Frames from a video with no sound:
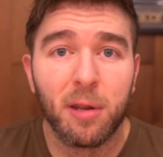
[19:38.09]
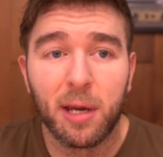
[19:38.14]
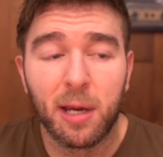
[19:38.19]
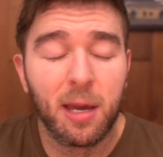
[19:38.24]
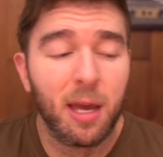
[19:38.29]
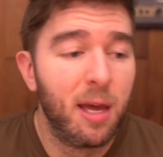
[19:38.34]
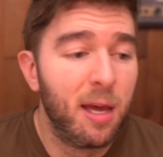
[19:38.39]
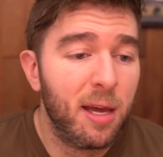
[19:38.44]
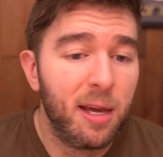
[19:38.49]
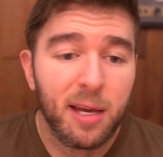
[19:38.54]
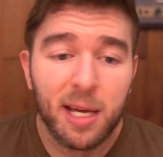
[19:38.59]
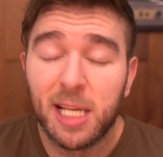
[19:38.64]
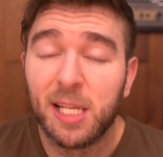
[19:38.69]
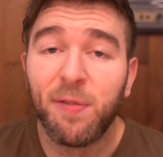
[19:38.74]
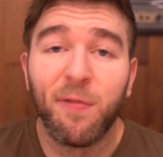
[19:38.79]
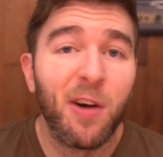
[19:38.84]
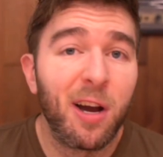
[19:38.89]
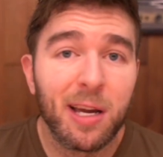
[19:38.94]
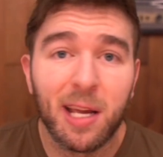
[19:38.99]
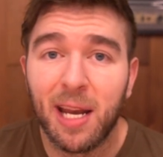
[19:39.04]
Like it's
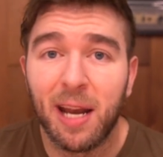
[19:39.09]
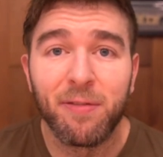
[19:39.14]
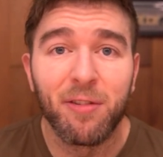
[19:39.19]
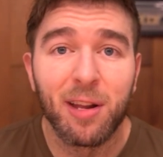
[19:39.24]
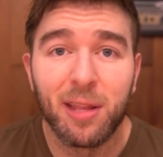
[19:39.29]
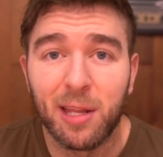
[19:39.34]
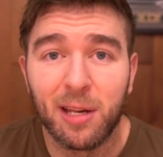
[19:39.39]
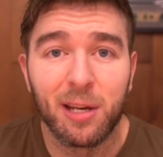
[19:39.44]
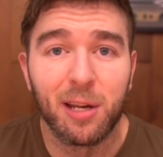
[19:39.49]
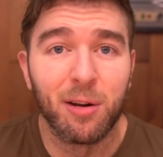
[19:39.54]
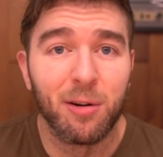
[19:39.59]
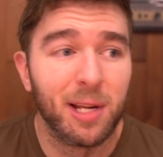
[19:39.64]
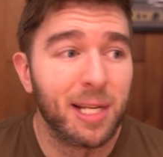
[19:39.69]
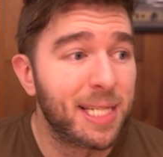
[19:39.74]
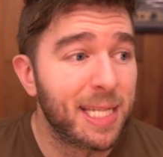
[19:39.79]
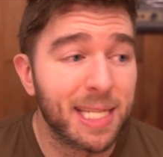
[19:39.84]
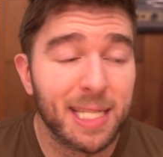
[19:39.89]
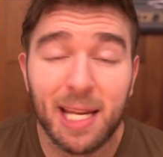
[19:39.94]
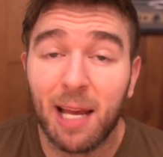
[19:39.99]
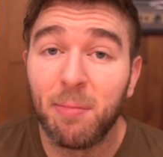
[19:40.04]
fucking everything, dude.
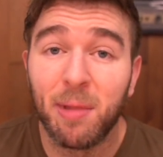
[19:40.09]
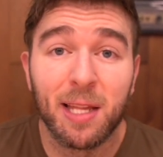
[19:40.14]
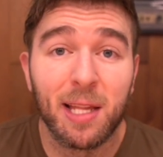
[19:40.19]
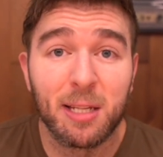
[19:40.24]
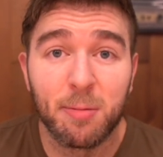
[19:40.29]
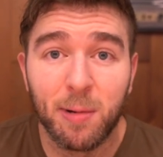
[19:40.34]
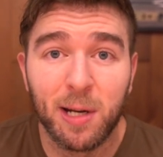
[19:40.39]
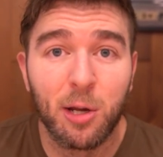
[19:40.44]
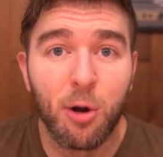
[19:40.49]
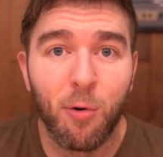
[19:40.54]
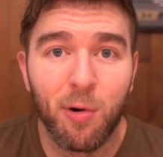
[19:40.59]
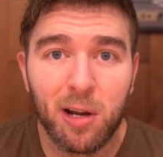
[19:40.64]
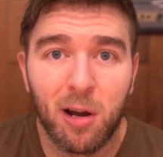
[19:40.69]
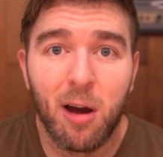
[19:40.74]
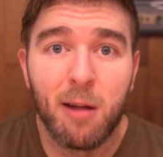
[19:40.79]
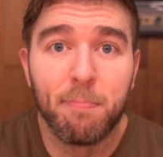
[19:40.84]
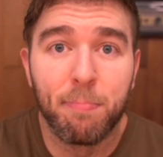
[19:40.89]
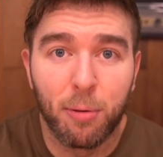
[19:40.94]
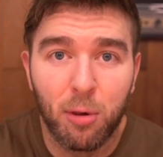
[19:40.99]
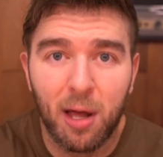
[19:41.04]
It's the same thing that's been going
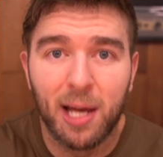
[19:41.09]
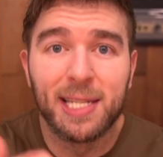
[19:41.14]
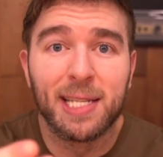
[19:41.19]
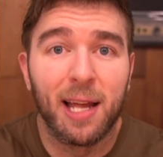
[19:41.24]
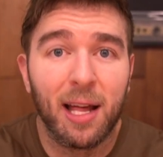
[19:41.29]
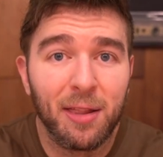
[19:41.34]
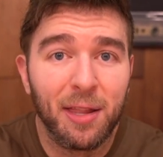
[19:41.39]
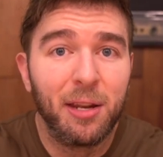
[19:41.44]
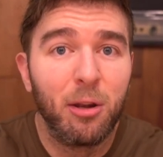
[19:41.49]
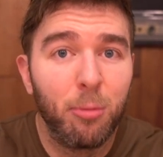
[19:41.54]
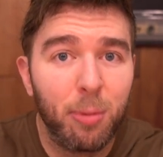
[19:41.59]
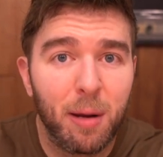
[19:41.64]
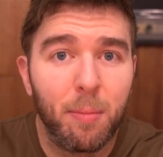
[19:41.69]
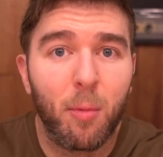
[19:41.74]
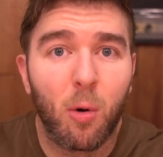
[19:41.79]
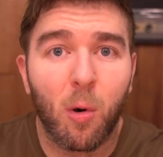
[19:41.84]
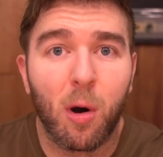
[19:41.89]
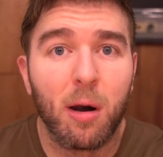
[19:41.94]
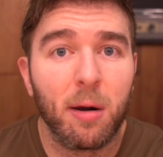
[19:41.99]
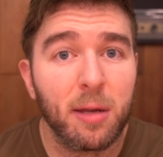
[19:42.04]
on plus a little bit
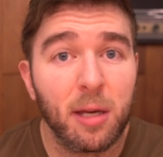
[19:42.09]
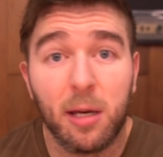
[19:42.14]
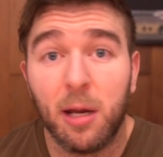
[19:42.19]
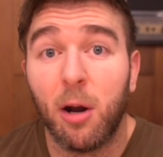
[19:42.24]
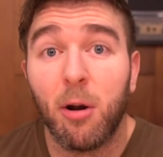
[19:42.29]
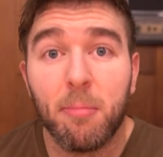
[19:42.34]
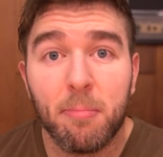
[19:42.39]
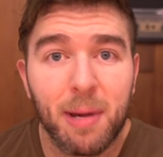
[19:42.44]
more, you know?